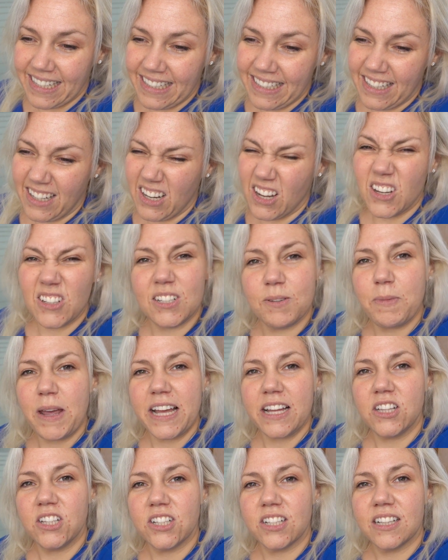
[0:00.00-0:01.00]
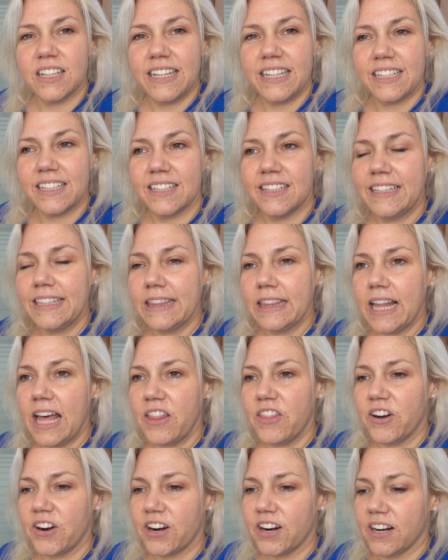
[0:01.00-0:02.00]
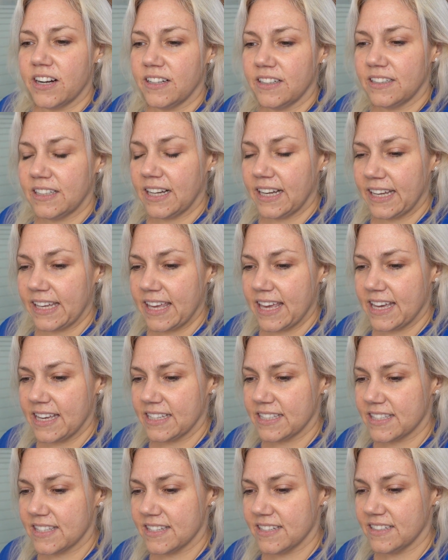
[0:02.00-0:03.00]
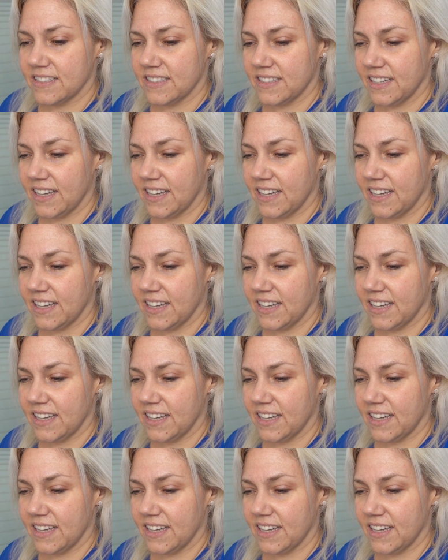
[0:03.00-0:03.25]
You know, to make it look like leather, I guess.